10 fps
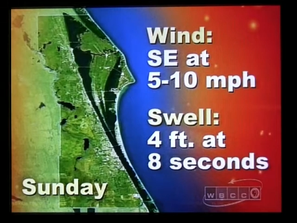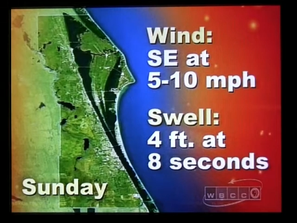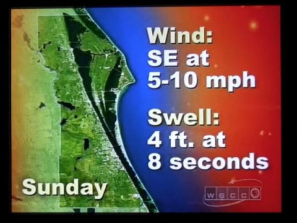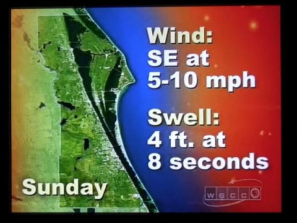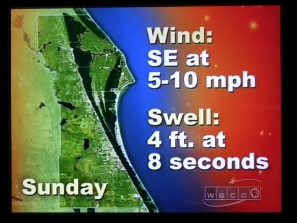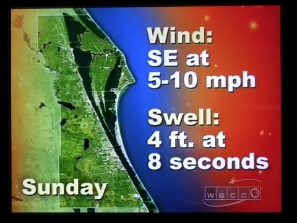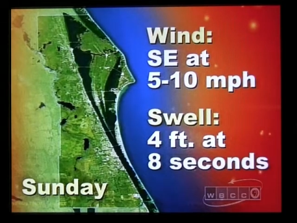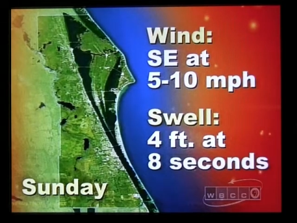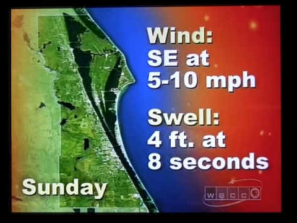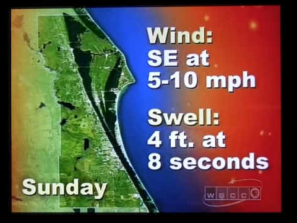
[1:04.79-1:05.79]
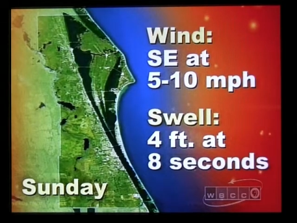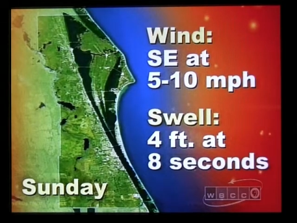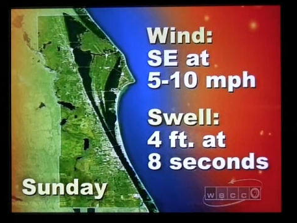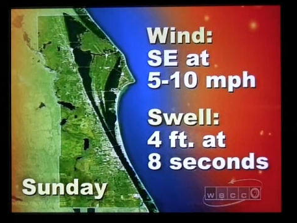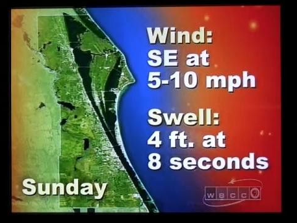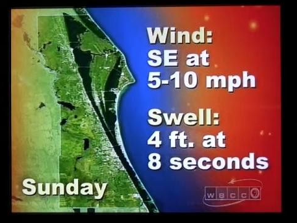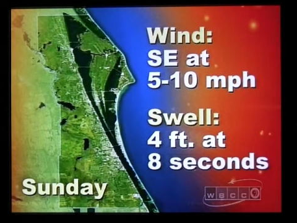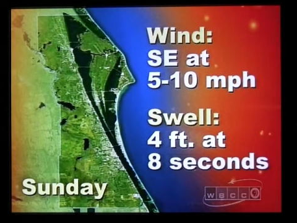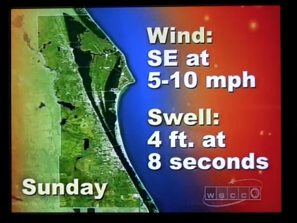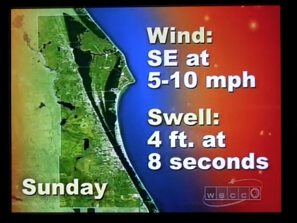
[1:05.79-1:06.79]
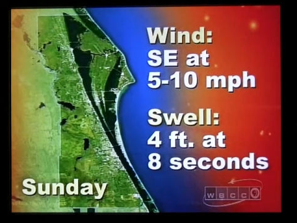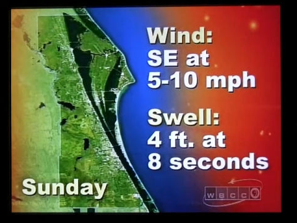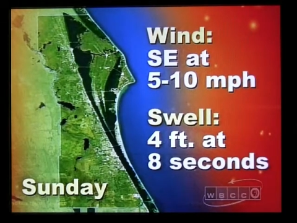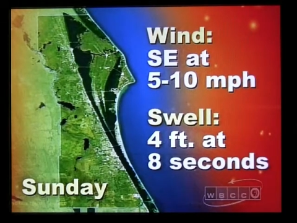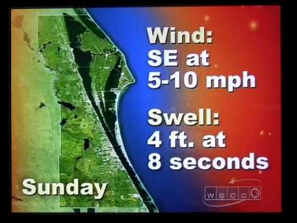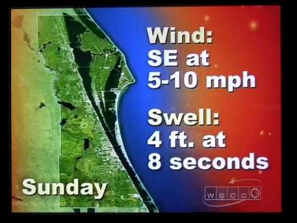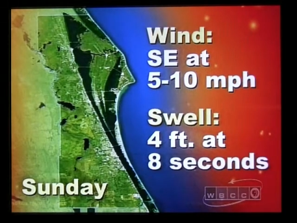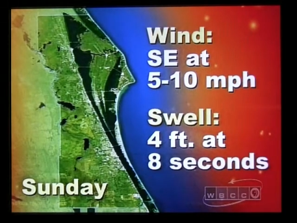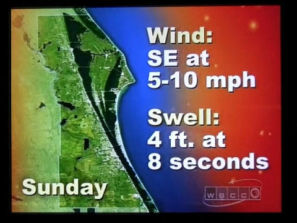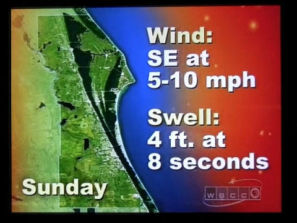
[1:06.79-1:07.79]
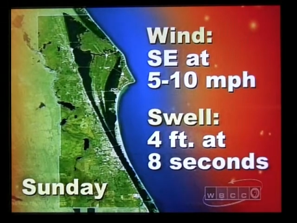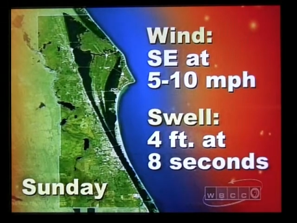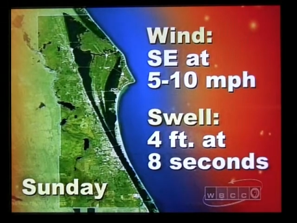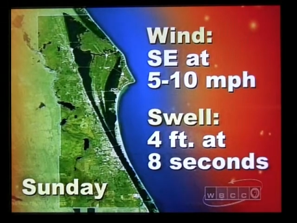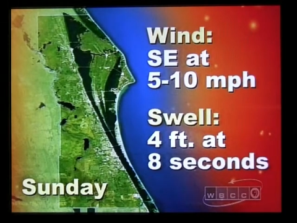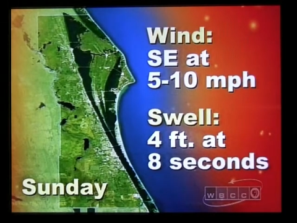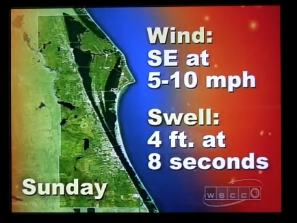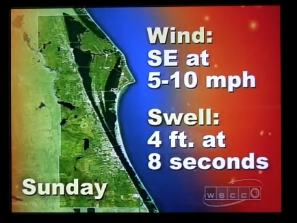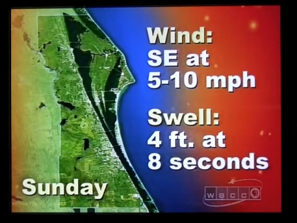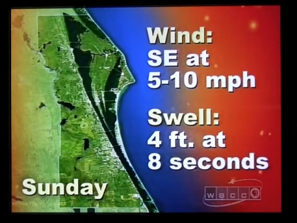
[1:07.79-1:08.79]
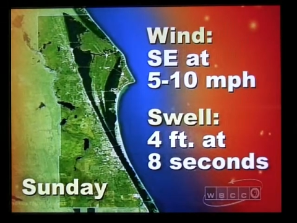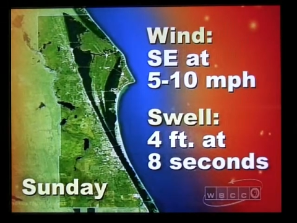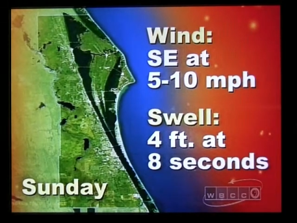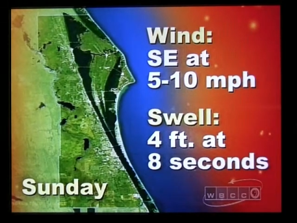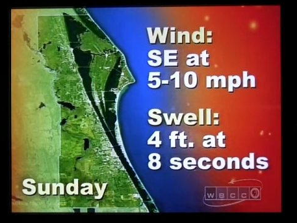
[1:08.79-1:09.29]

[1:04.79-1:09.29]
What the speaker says: Nobody's mouth can be seen.